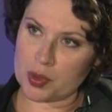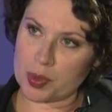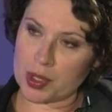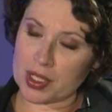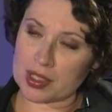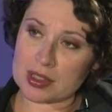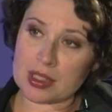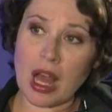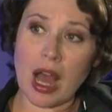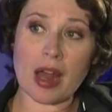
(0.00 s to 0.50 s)
you
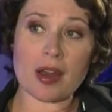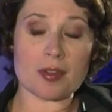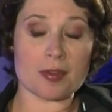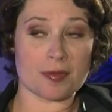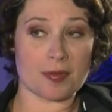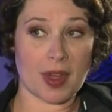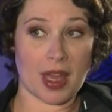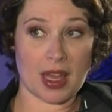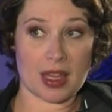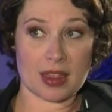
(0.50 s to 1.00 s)
put a lot
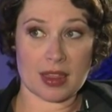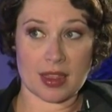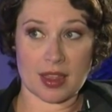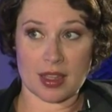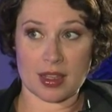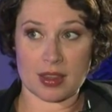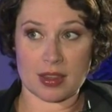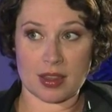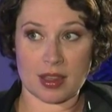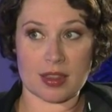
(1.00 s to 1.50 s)
of faith
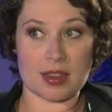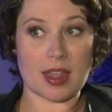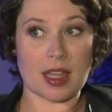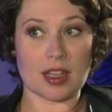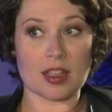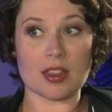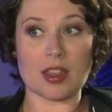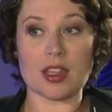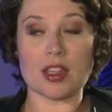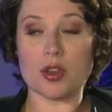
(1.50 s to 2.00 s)
in the
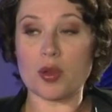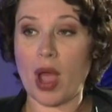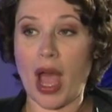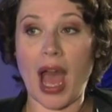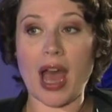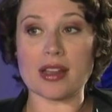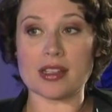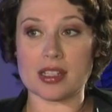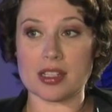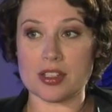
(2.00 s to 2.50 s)
thing that you
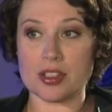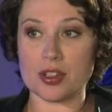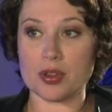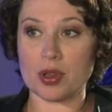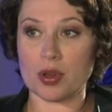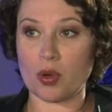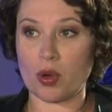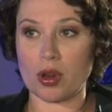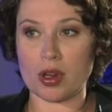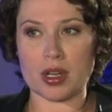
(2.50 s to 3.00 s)
had to
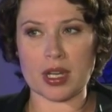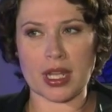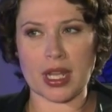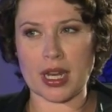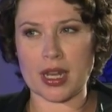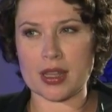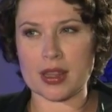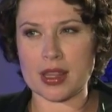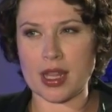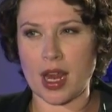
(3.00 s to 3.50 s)
do in order to
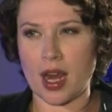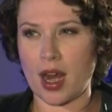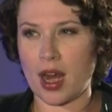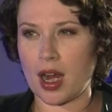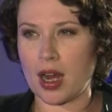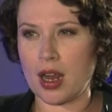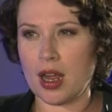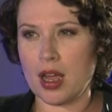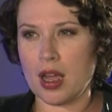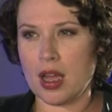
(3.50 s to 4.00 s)
get in
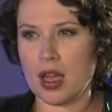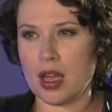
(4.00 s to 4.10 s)
there.